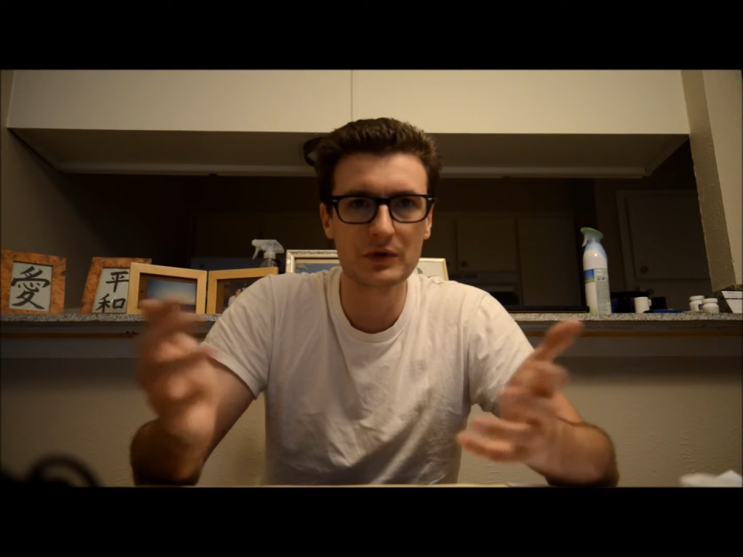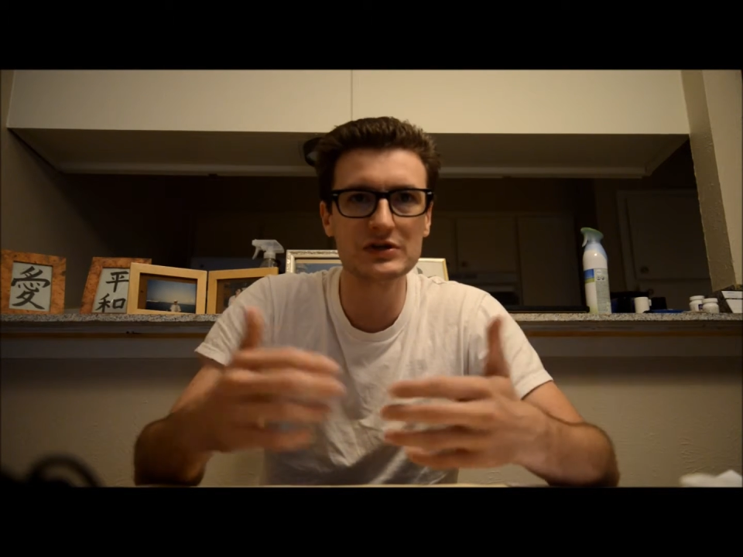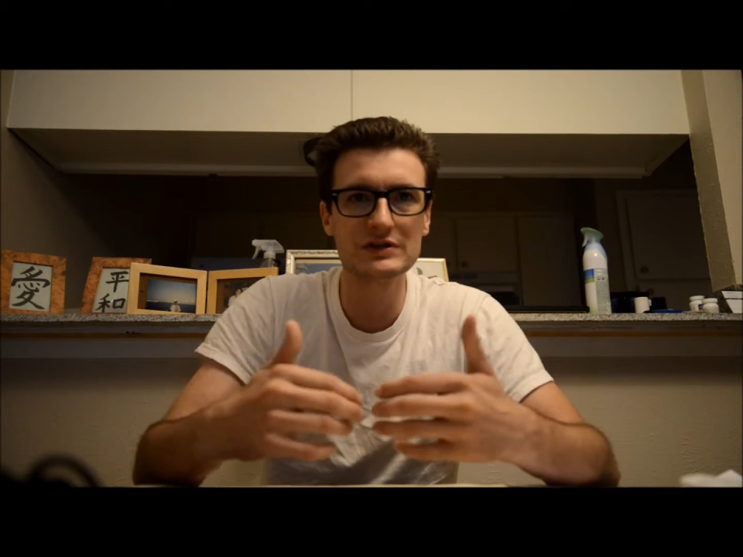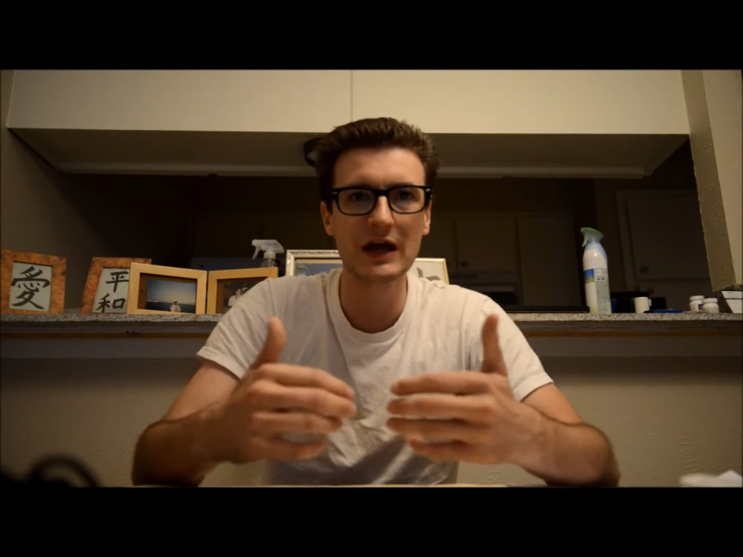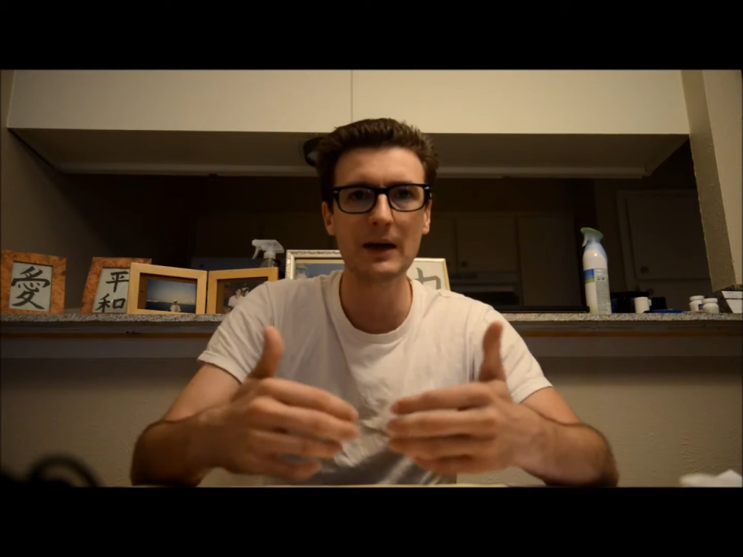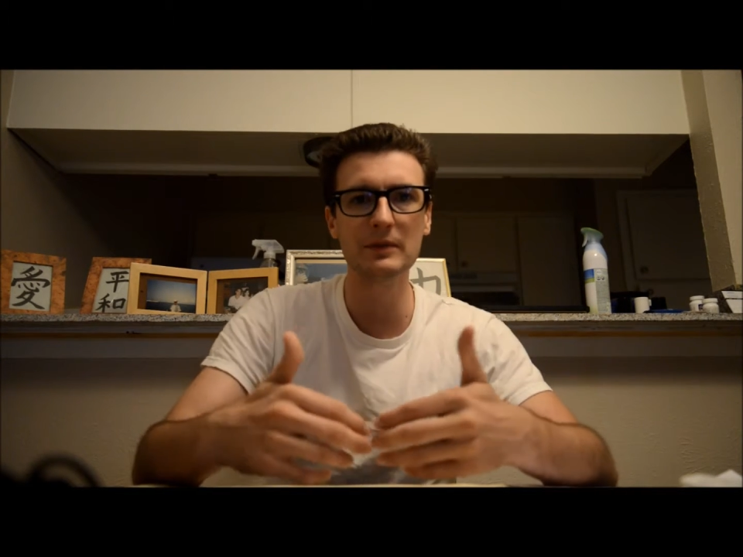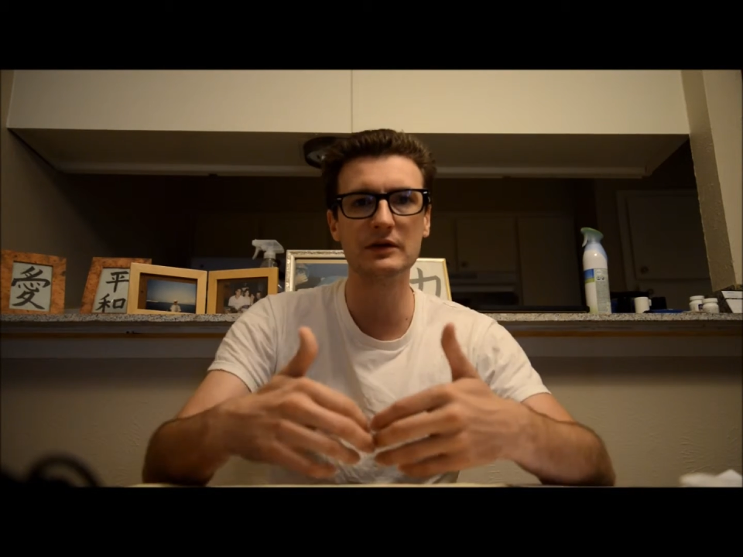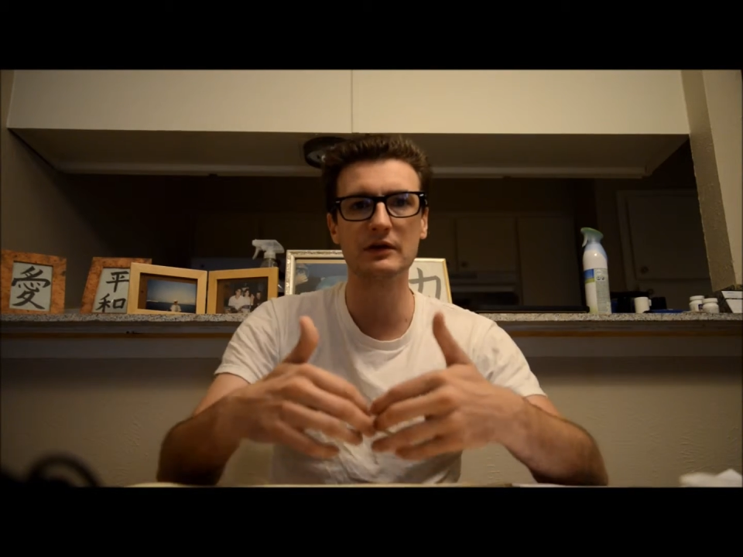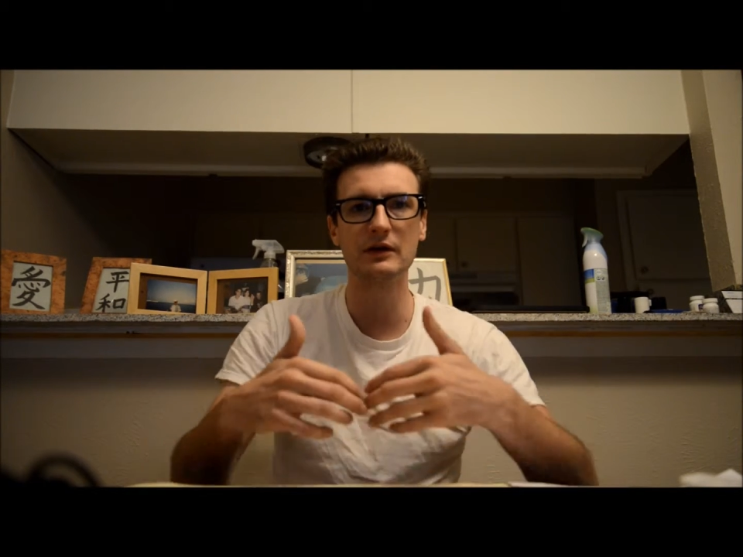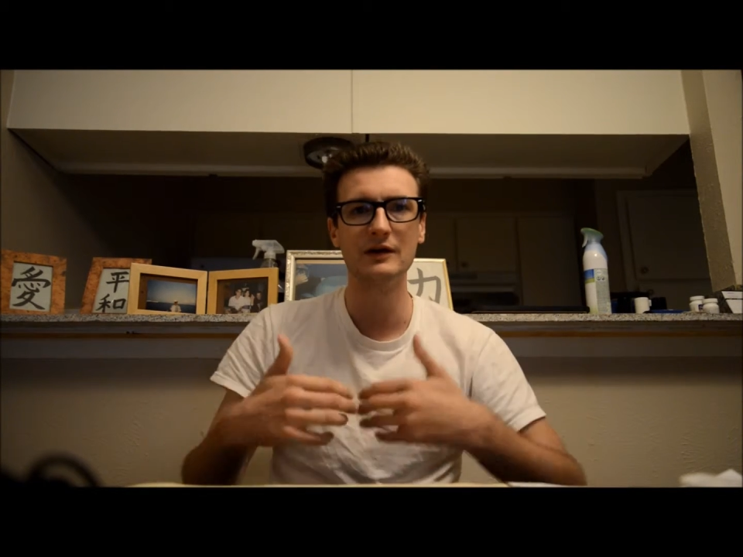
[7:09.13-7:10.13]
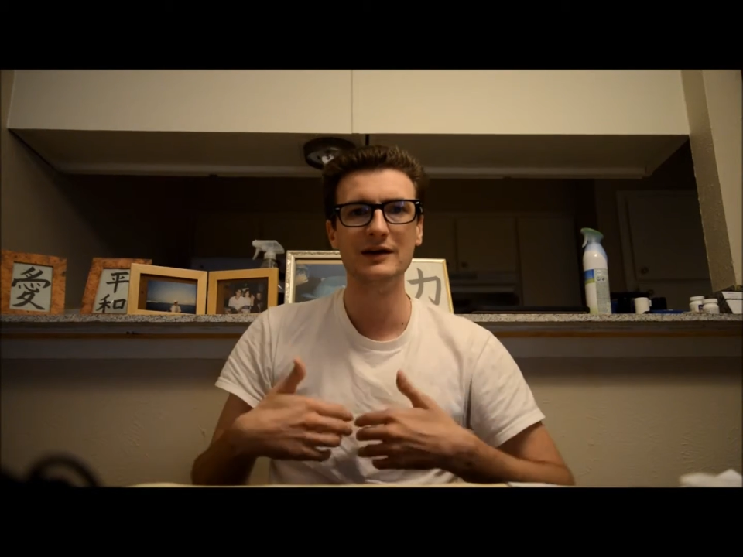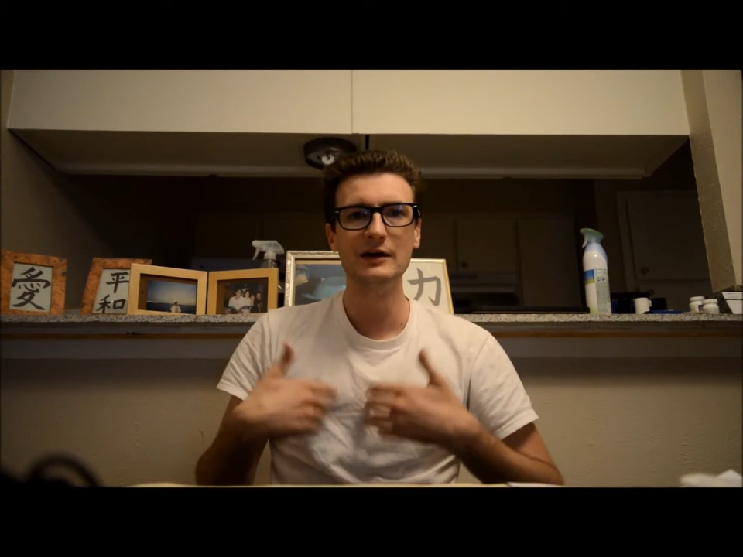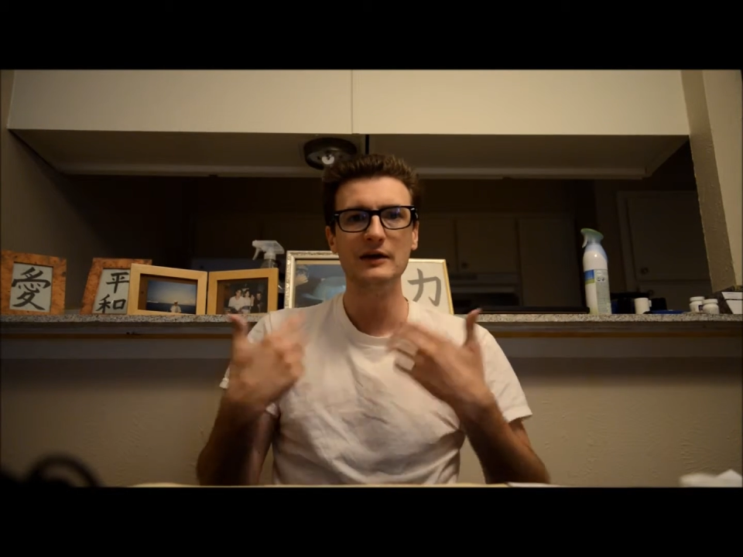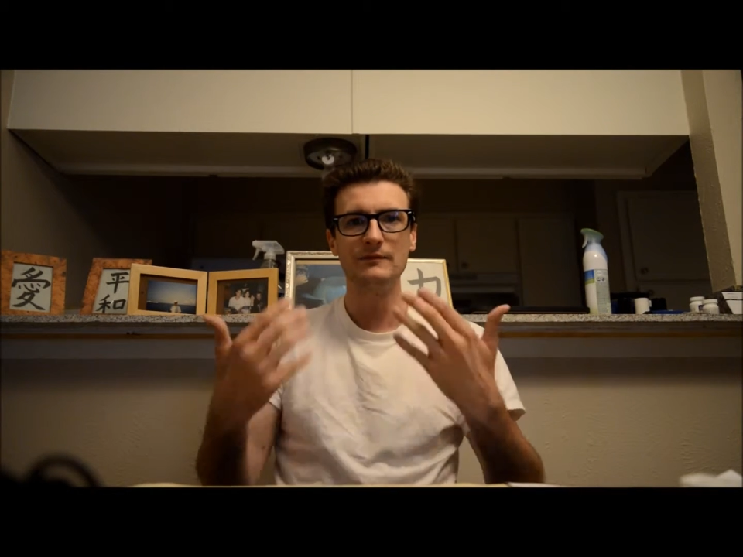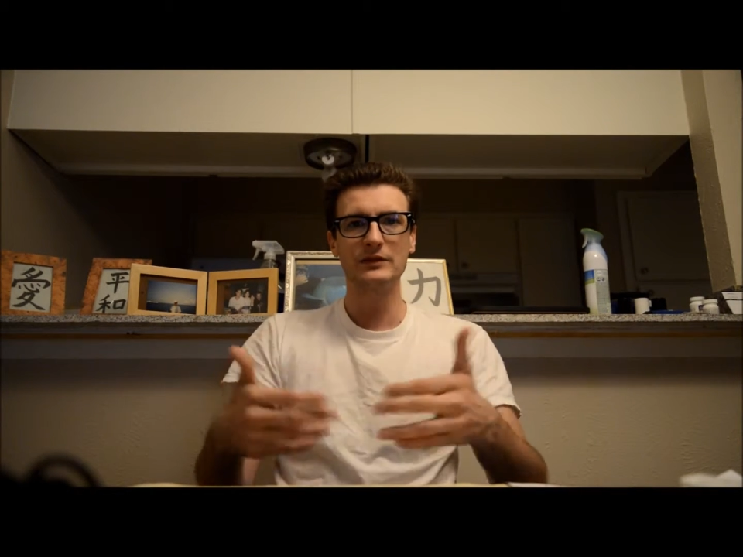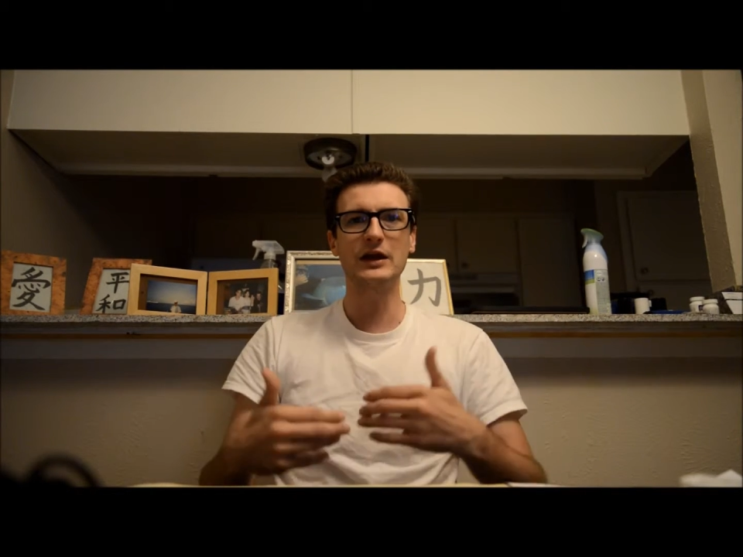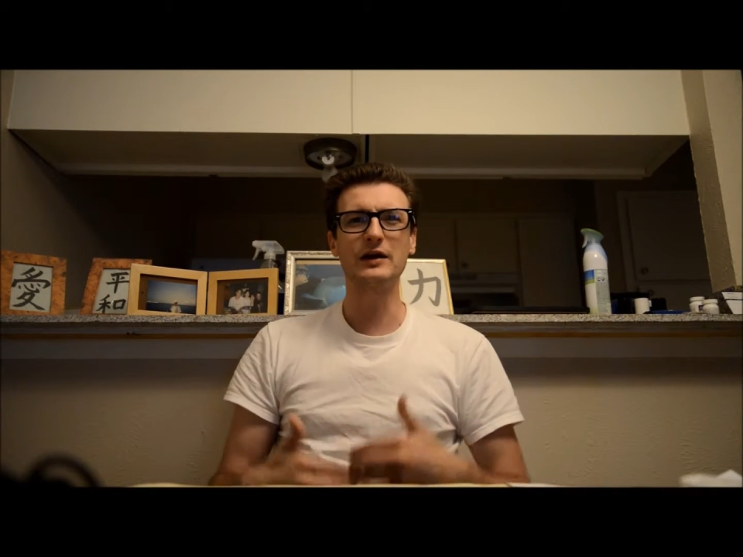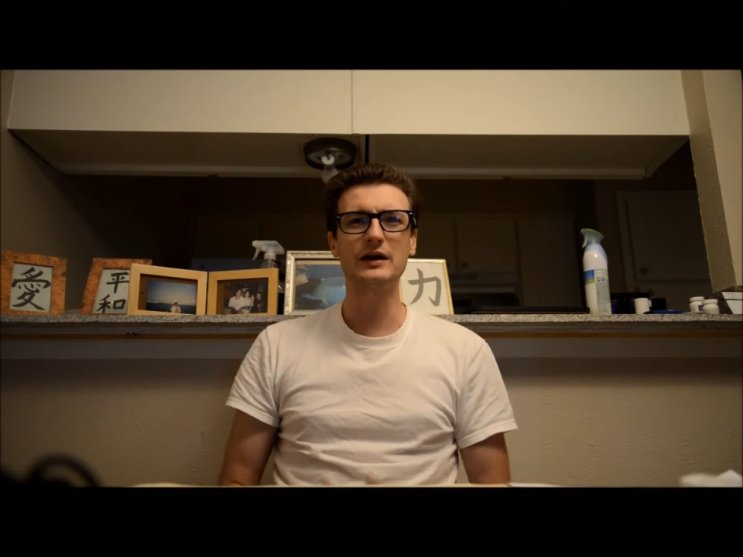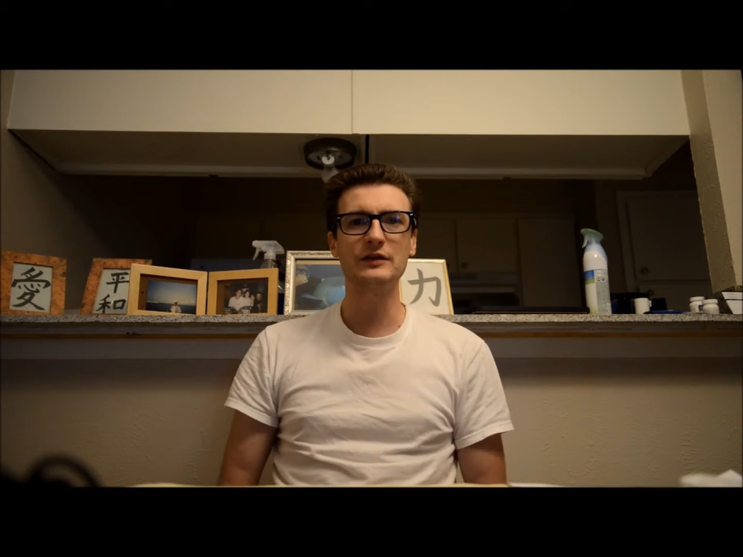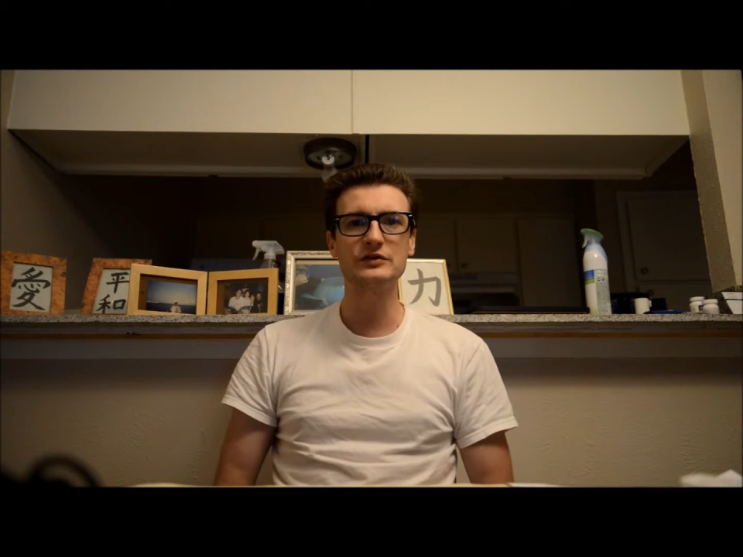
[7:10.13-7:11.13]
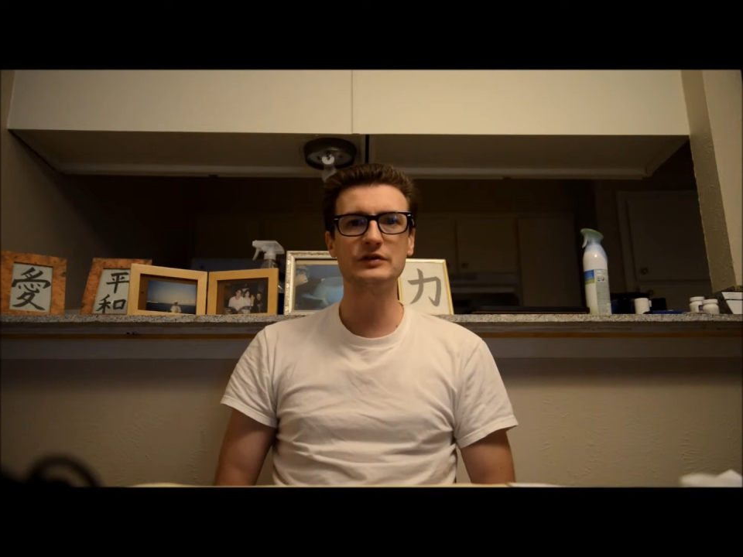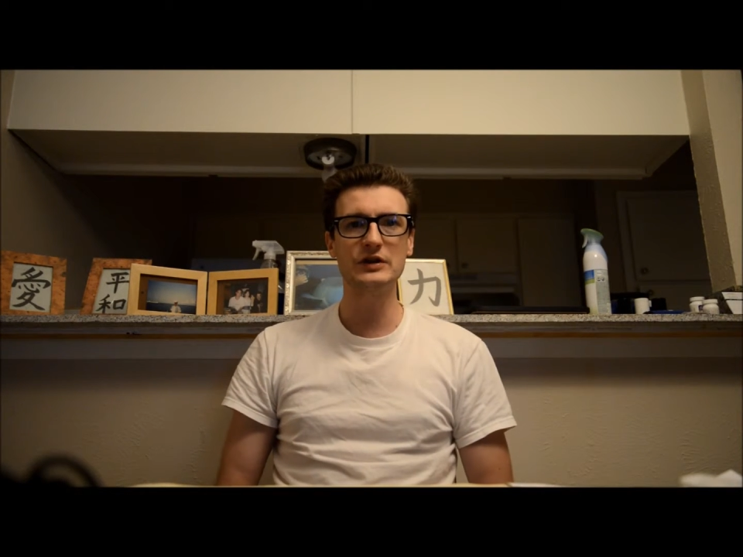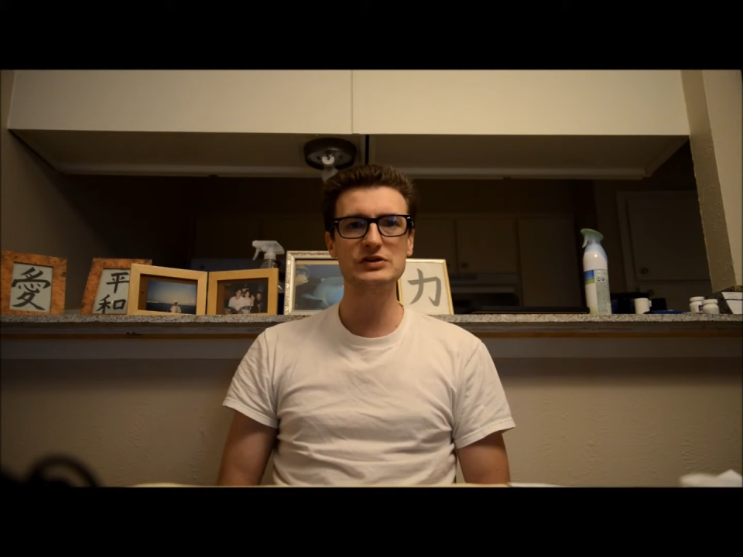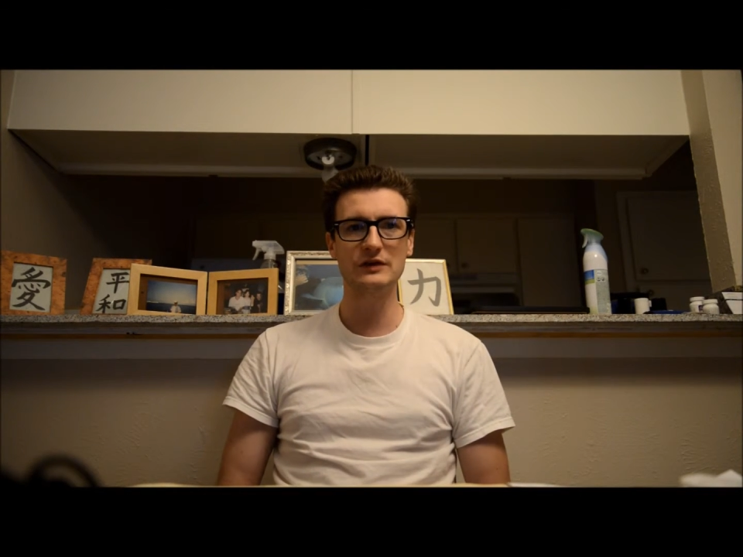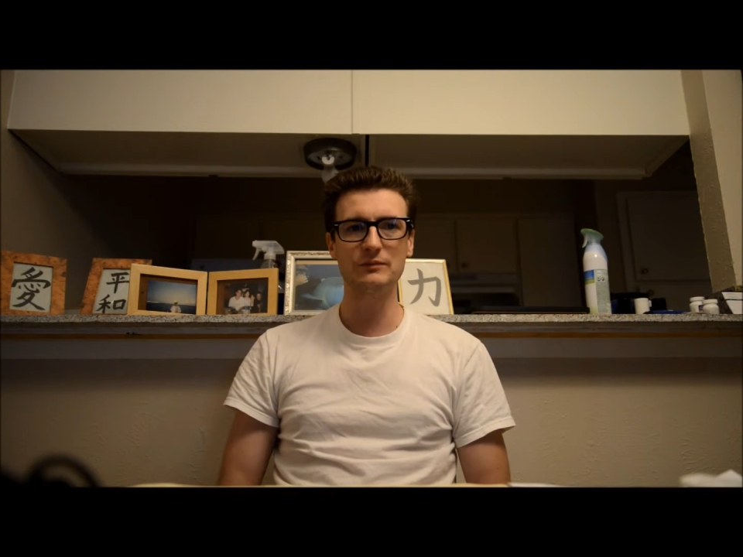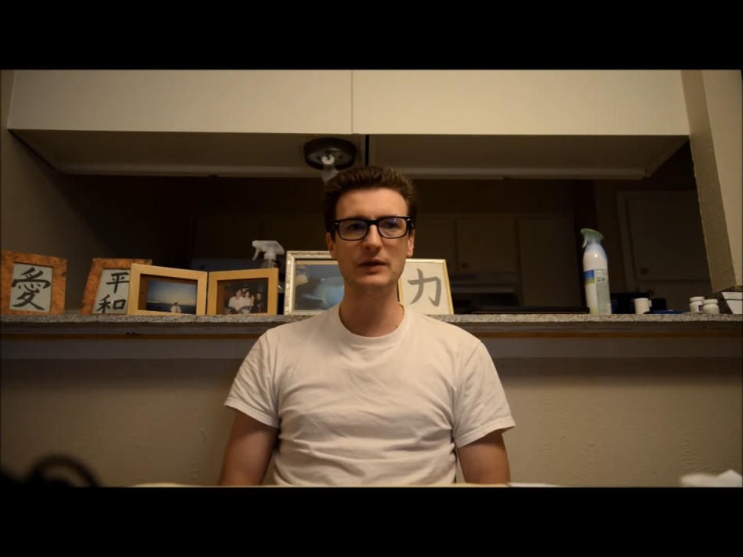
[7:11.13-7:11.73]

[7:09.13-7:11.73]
We just happen to carry on the tradition